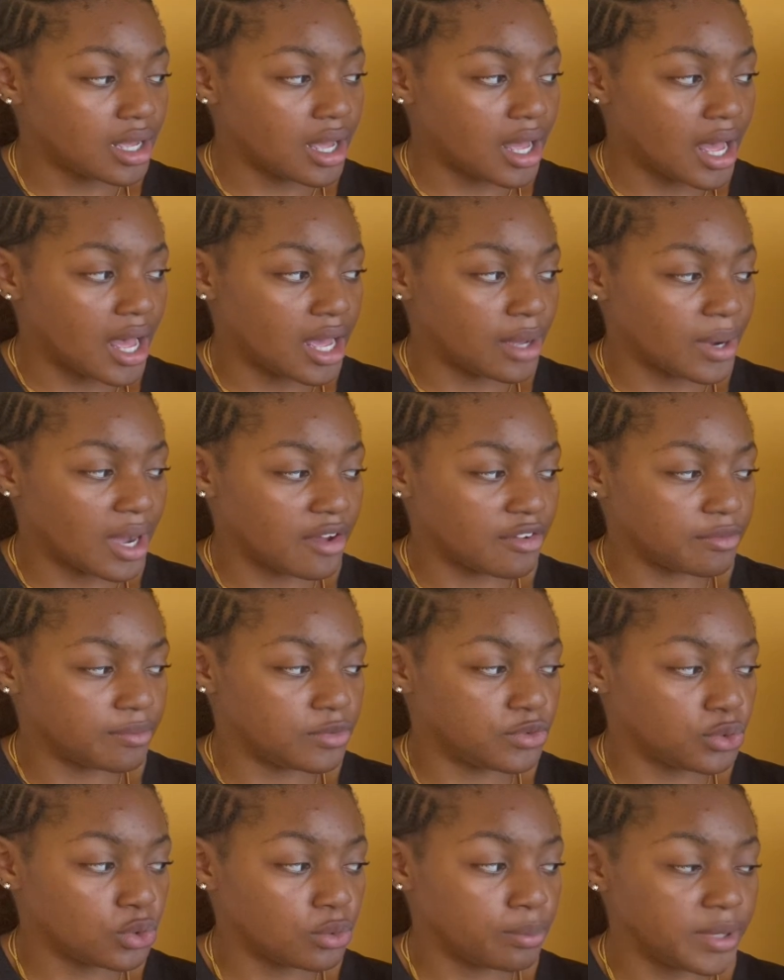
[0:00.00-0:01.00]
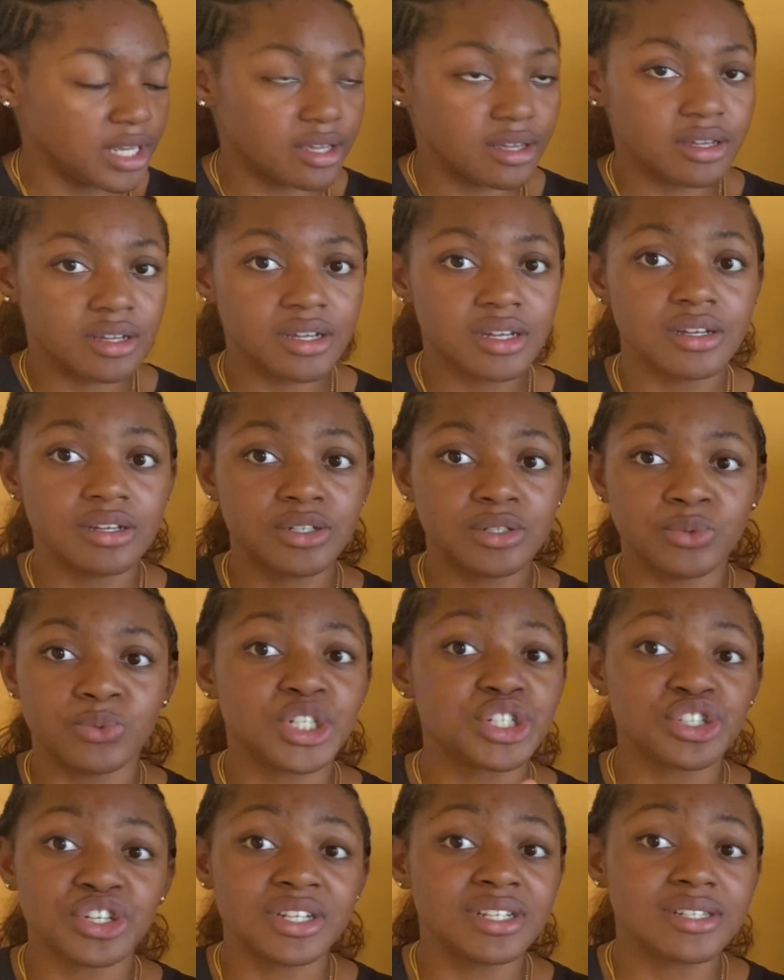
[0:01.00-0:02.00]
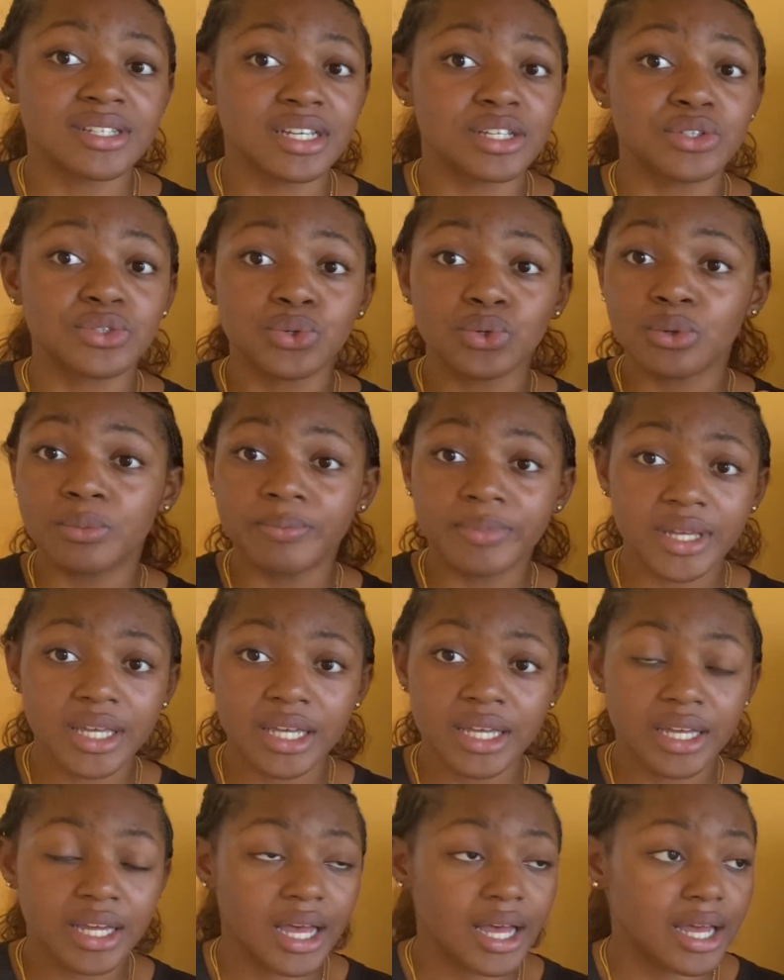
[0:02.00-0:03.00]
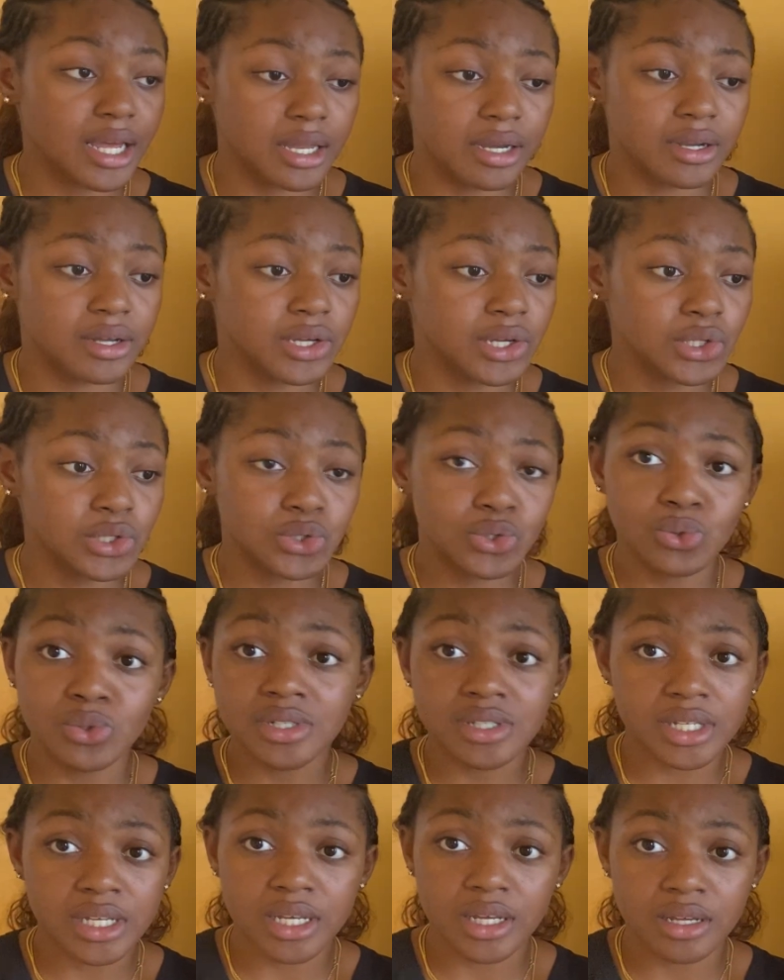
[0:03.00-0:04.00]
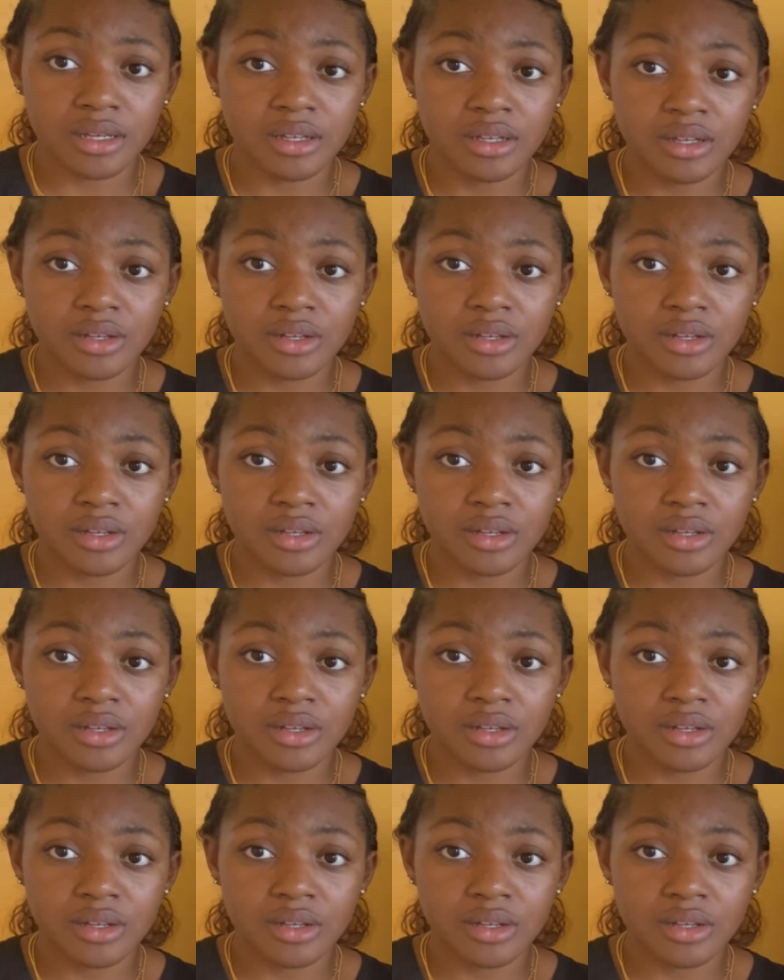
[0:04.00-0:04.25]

and we have 2b. We shouldn't say 2b and 2c.